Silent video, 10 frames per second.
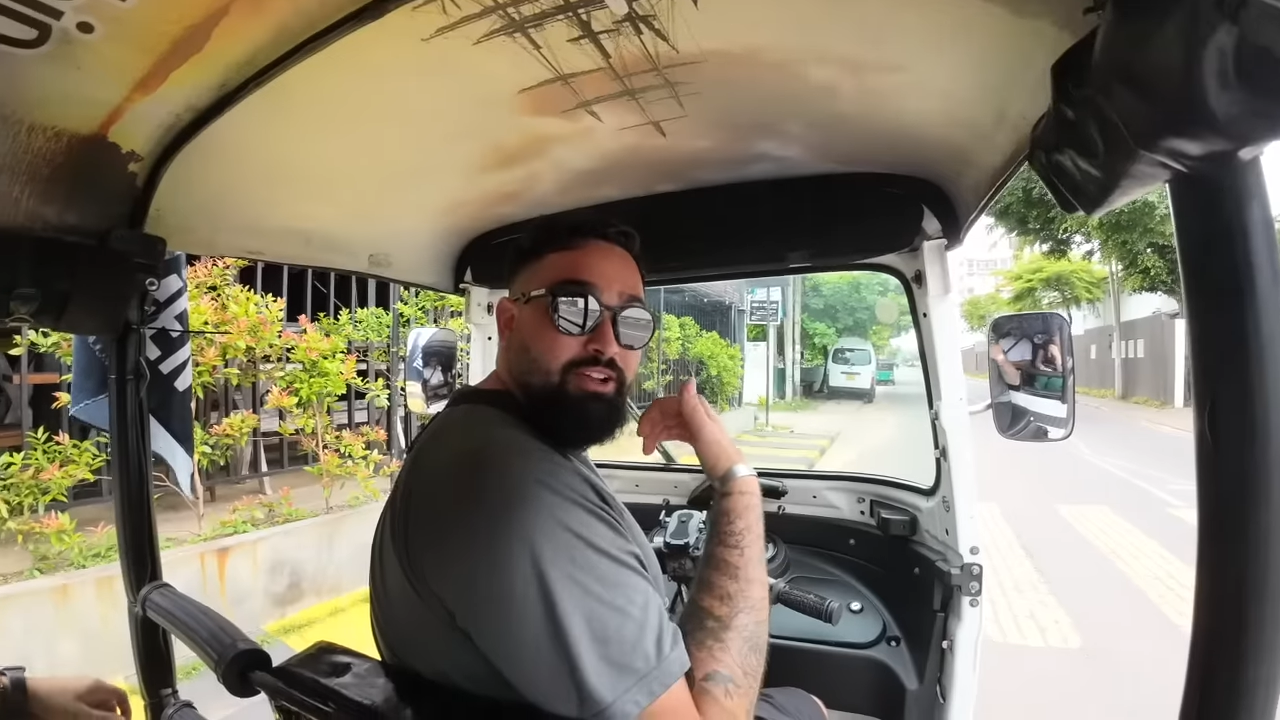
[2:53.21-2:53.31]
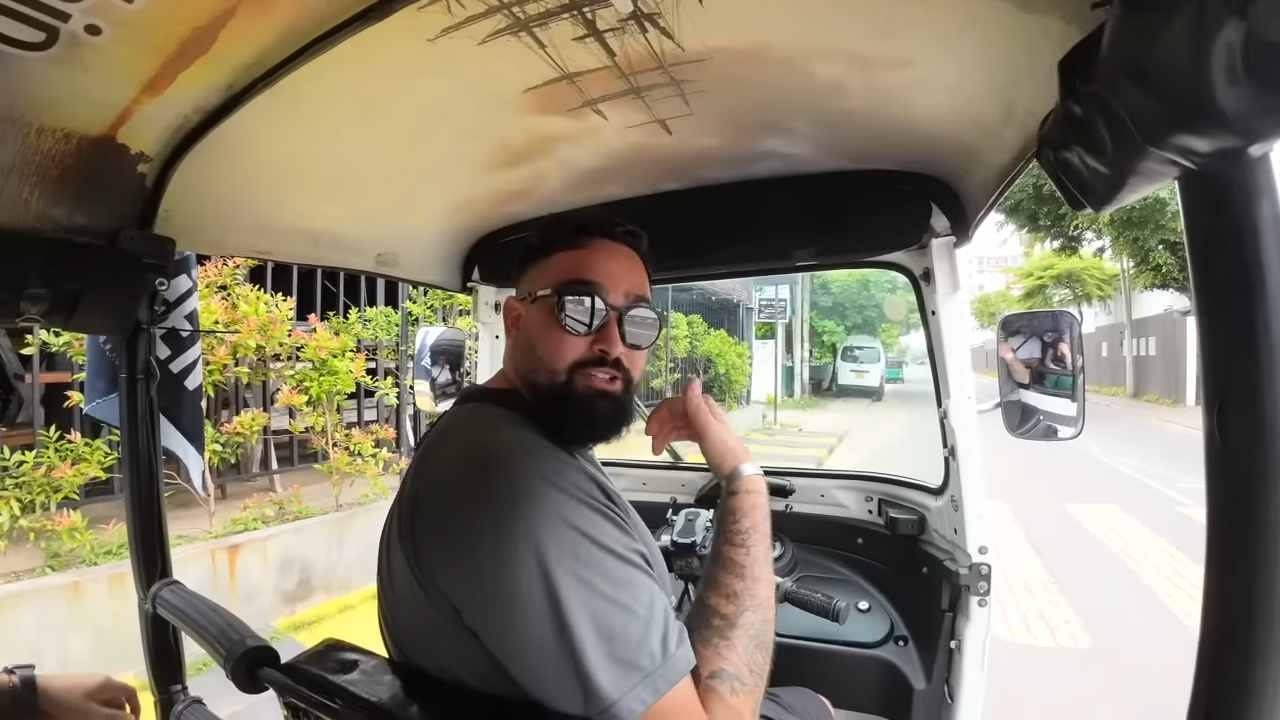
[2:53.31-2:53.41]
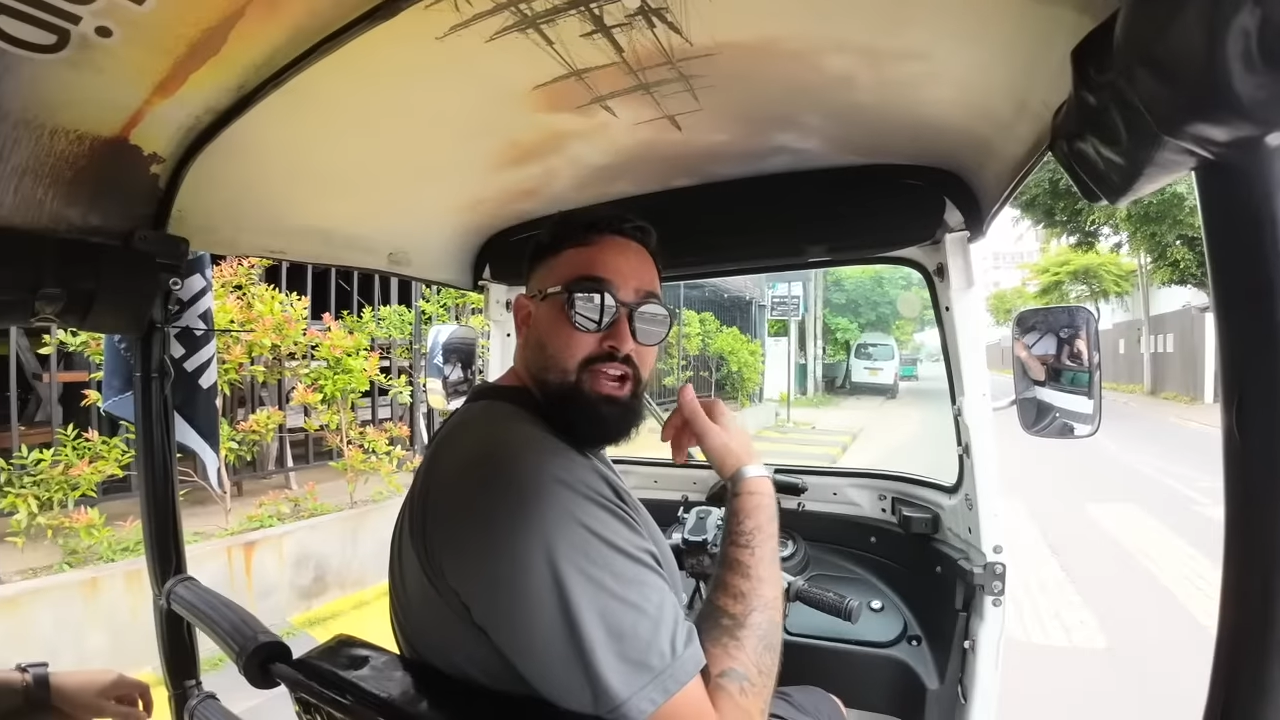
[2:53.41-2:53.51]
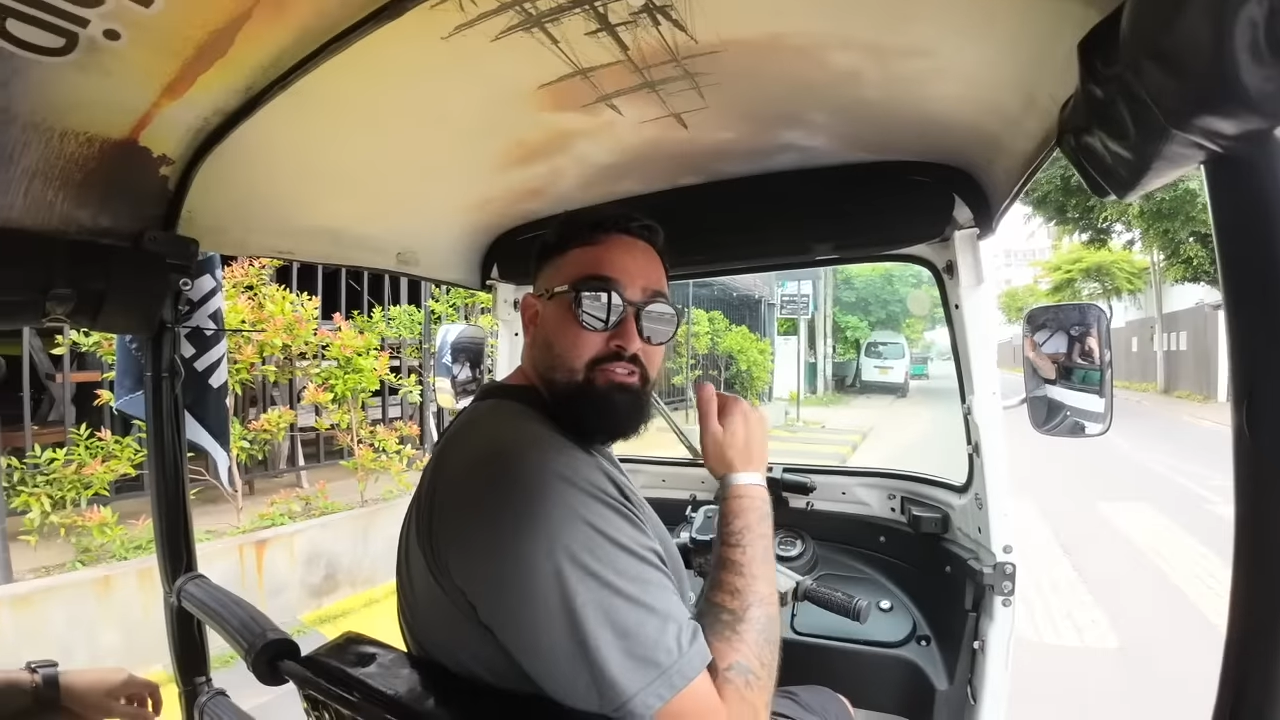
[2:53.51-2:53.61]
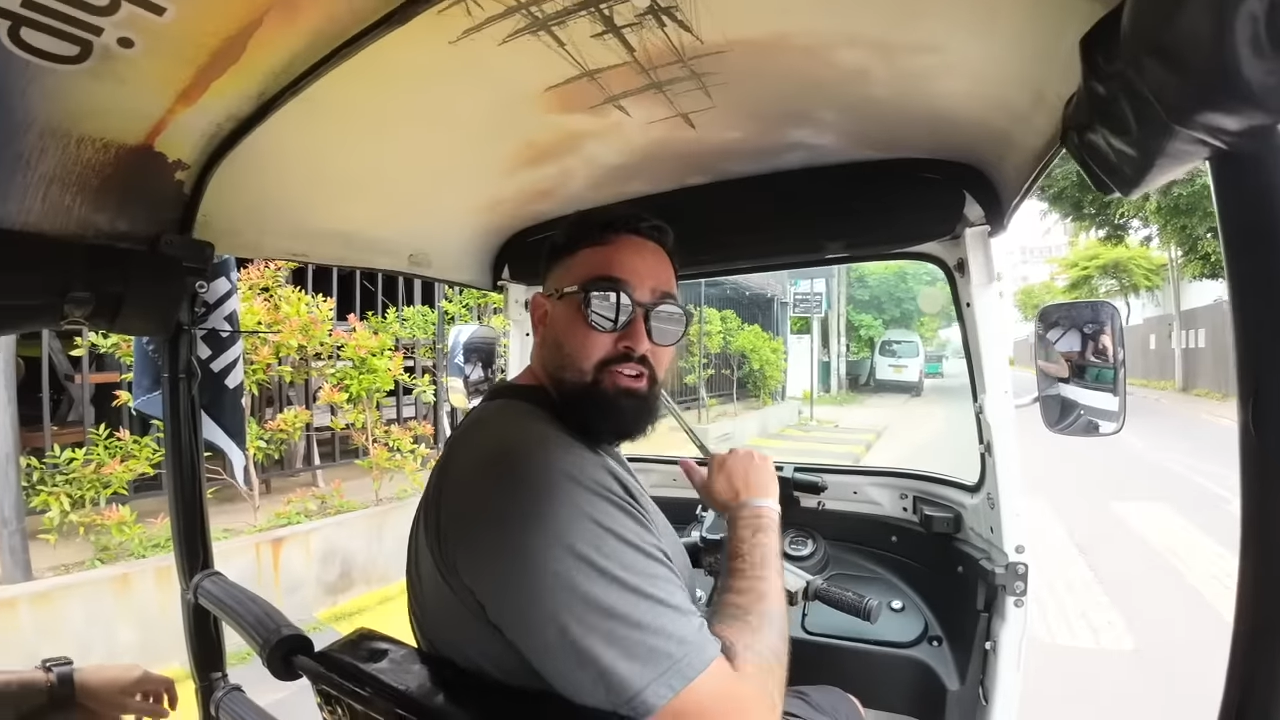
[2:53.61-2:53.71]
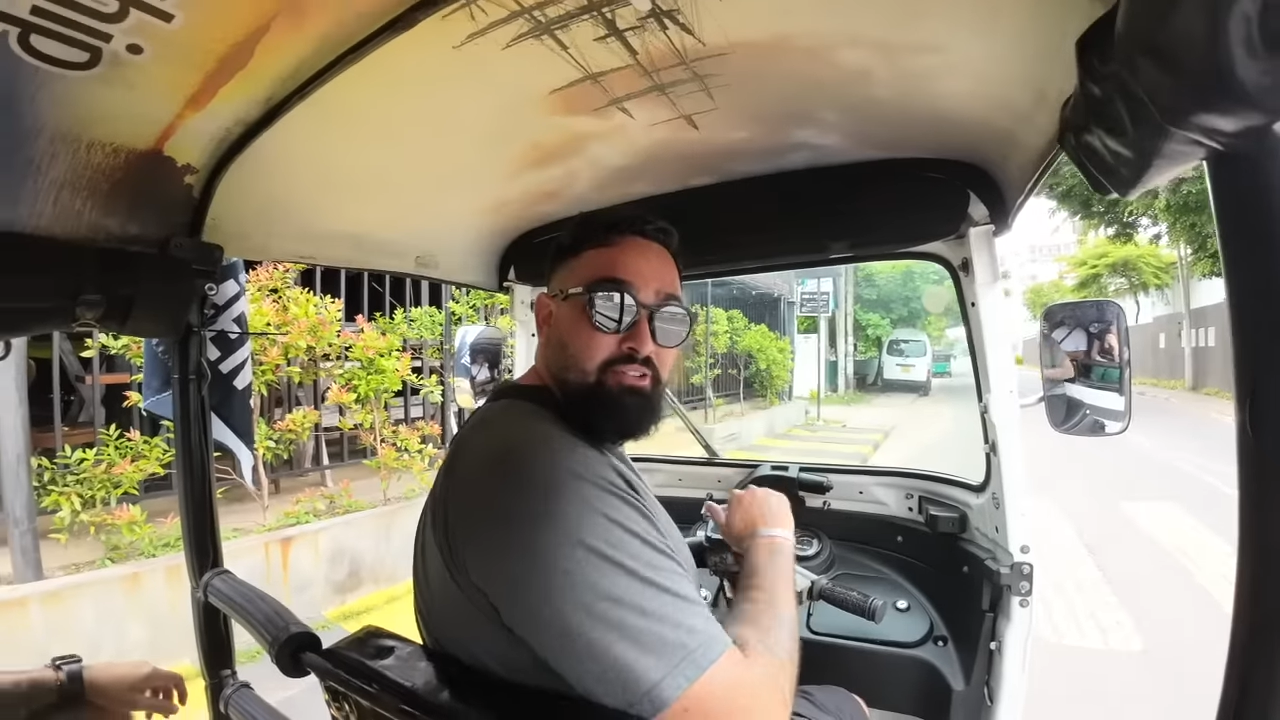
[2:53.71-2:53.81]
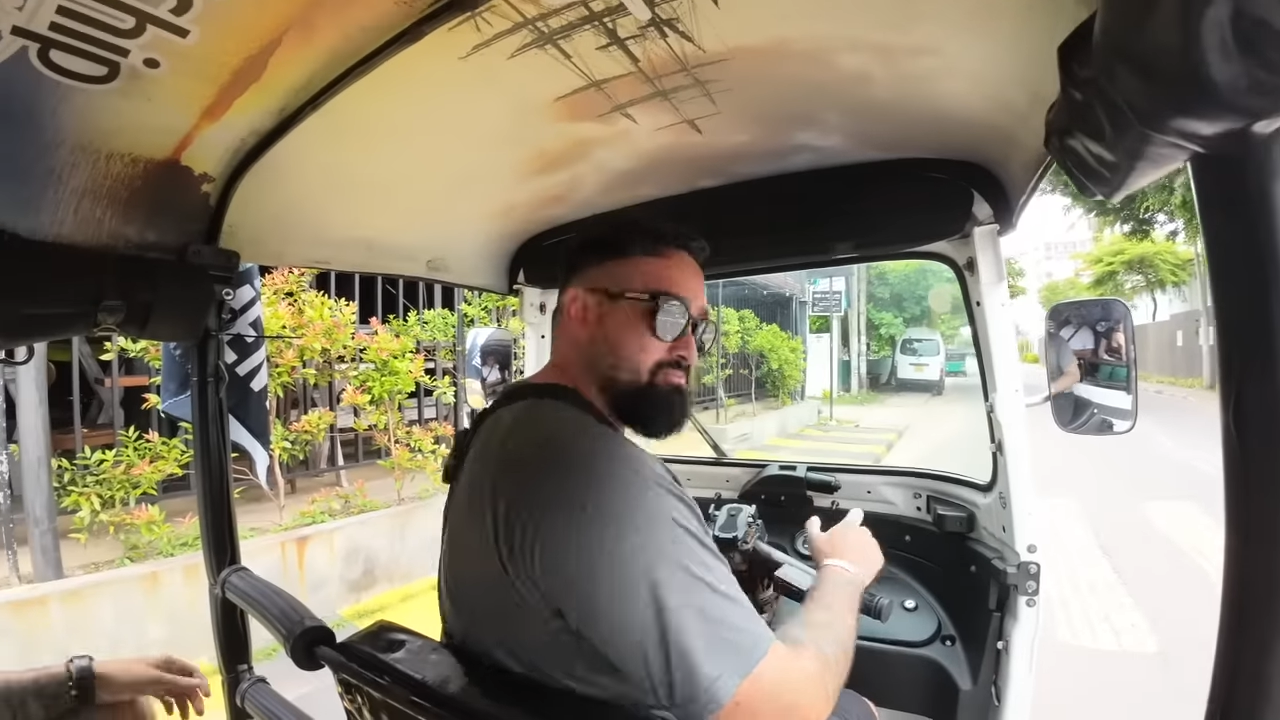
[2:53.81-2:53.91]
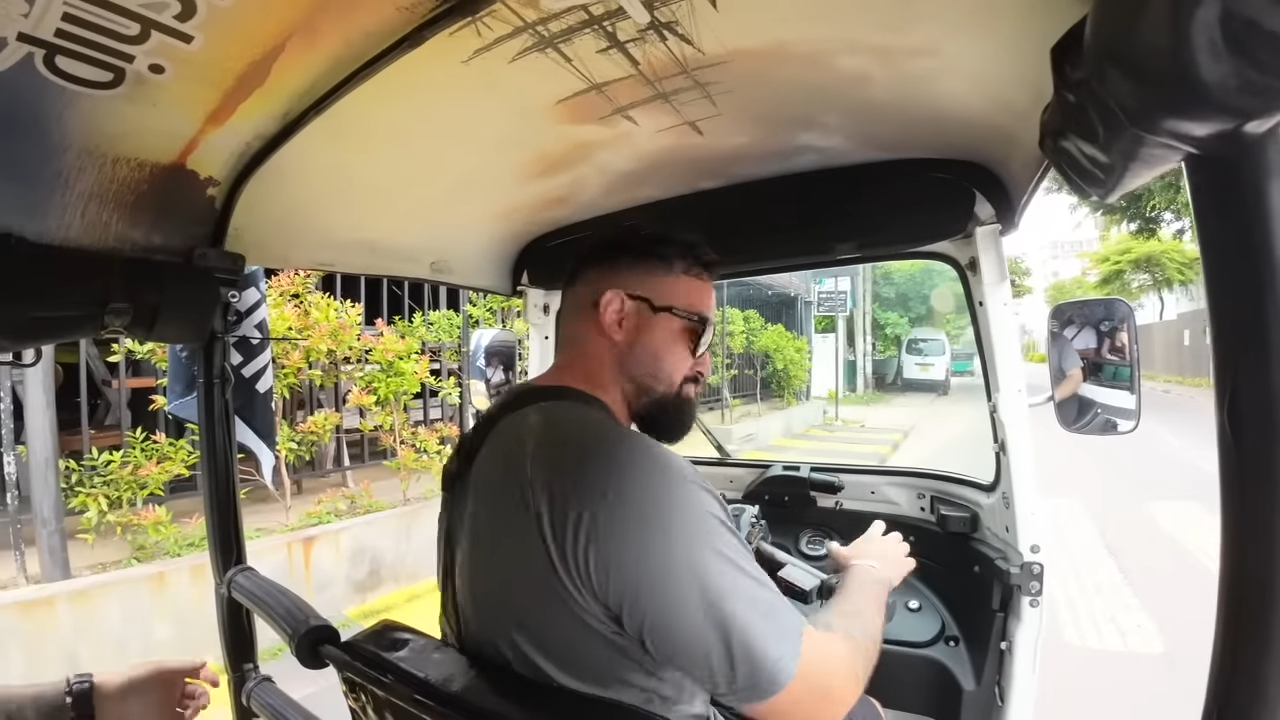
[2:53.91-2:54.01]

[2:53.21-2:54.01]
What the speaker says: driver.